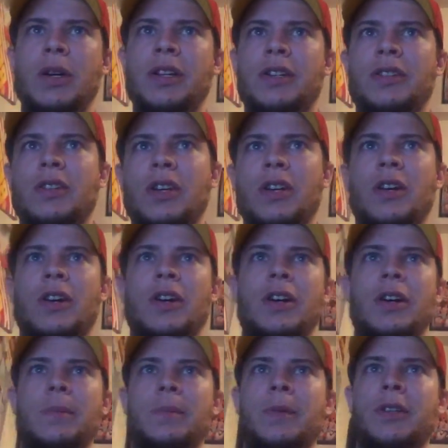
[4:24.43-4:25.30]
the one
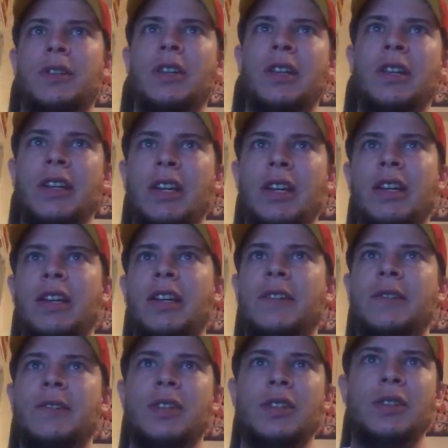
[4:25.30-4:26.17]
that's going to hurt, but then
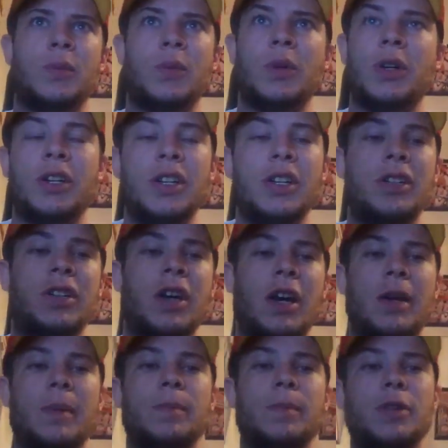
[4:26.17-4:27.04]
again, it gives this
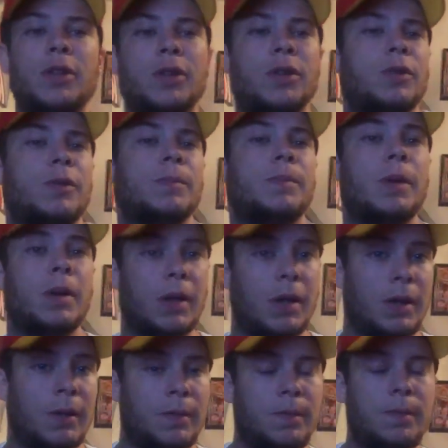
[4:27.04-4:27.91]
rookie time to
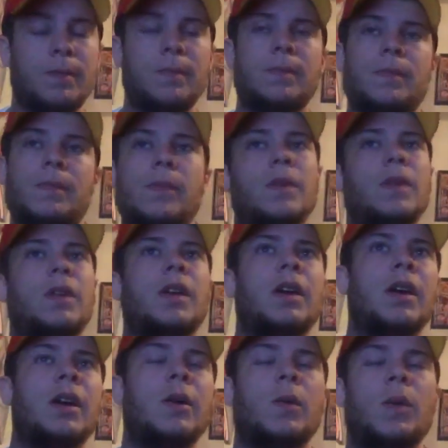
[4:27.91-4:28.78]
play.
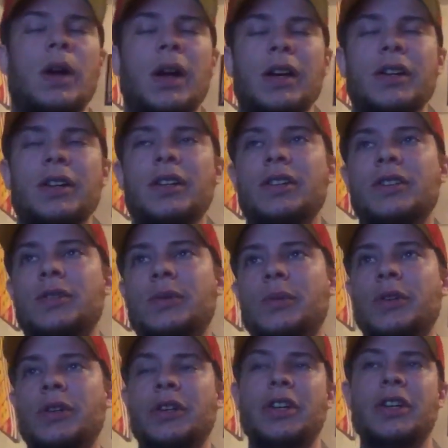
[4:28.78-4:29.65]
Wiley is a
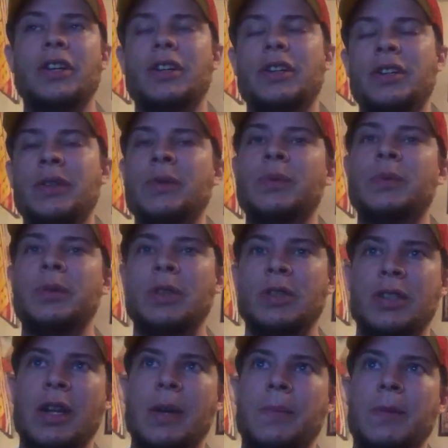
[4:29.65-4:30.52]
rookie, and he will be
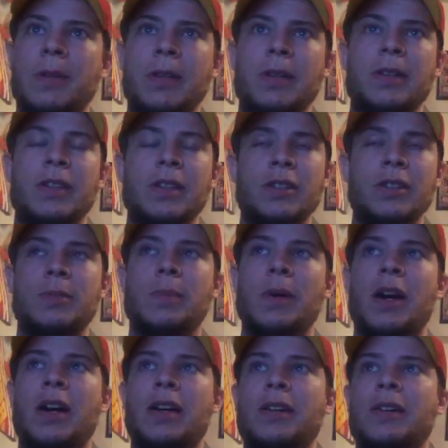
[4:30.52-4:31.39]
stepping in his
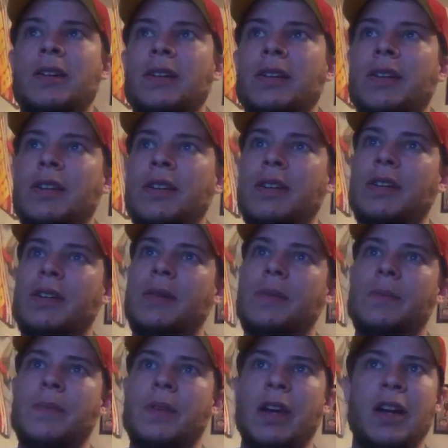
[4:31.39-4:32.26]
spot.
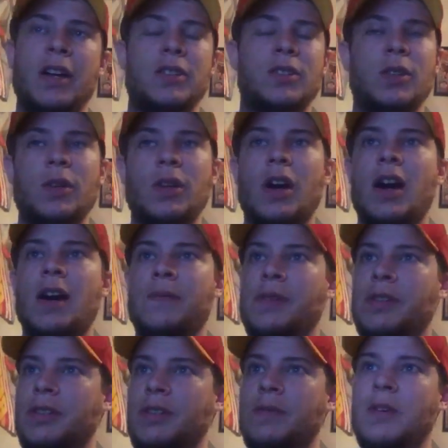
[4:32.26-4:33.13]
So the
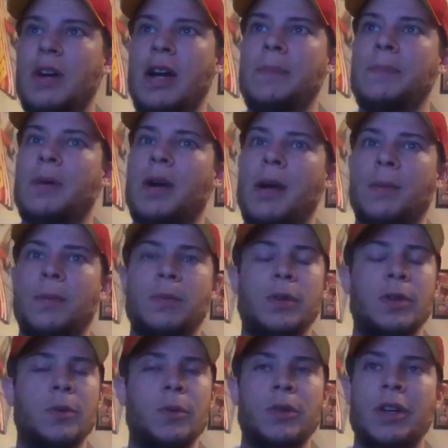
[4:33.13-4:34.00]
offensive line
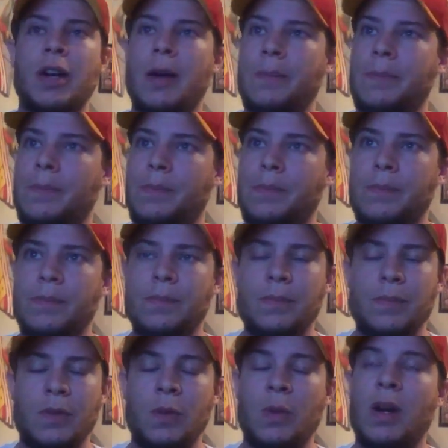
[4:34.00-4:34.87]
probably will not,
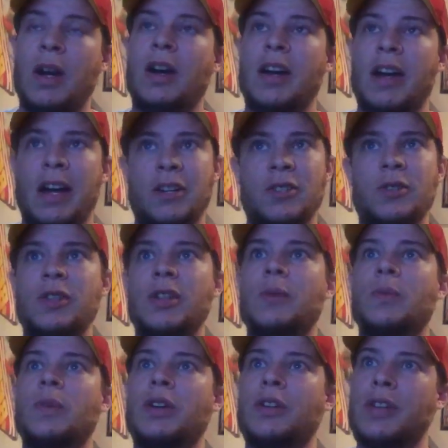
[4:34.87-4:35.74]
well, actually,
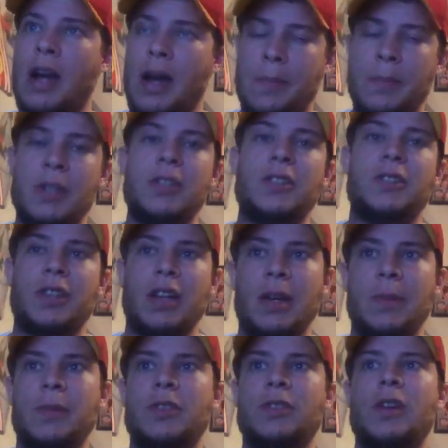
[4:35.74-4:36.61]
it will not be the
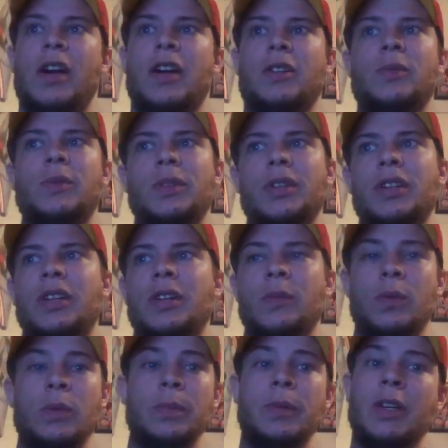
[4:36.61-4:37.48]
same as last week.
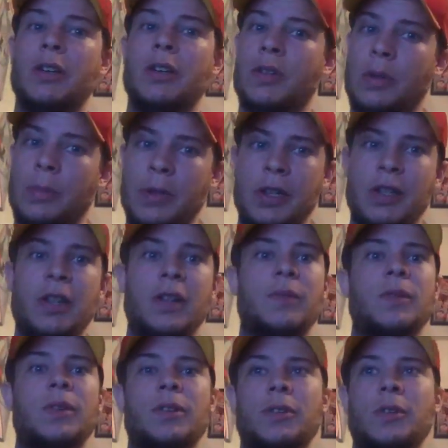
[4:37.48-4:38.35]
It will be a little bit
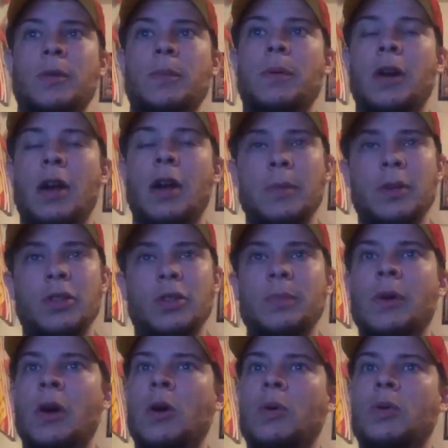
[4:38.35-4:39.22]
different. There will probably be
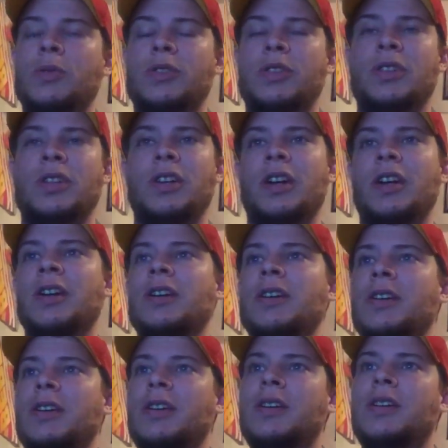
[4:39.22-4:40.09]
some holes in there.